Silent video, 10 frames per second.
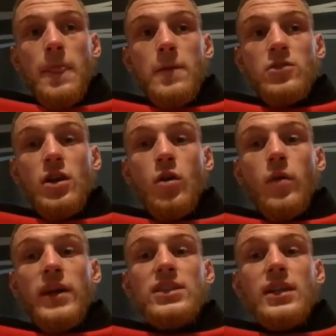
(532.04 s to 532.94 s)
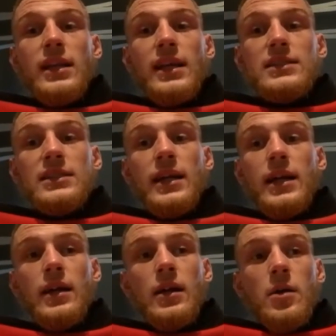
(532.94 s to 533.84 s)
there's no question that that's
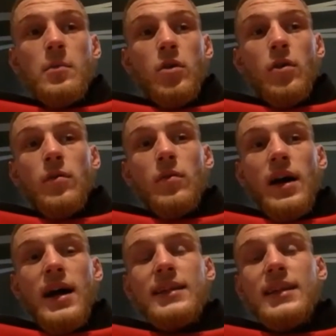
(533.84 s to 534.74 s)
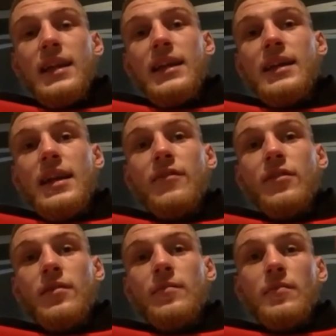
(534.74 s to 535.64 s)
there. But at the elite level,
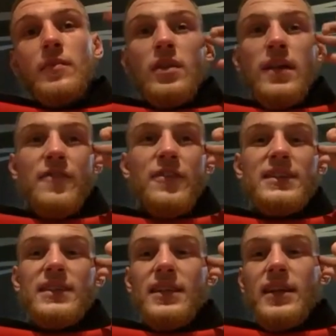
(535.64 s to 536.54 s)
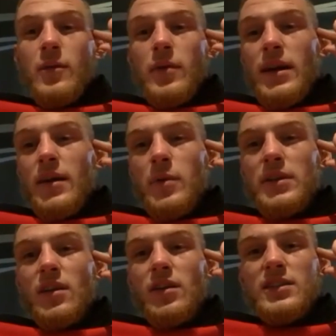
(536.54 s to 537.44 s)
if he's in there with, with
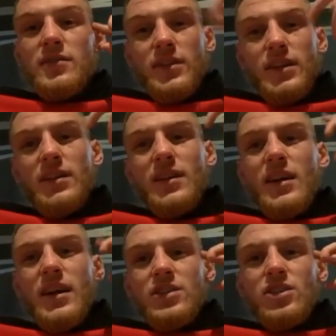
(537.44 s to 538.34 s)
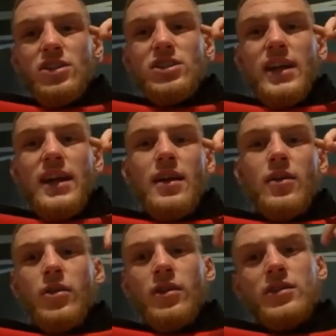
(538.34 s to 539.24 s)
the likes of a, a Josh Taylor,
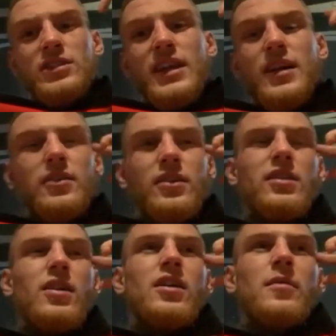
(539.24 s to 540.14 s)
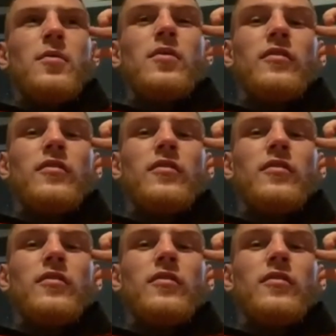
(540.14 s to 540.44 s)
or they're saying they're talking about one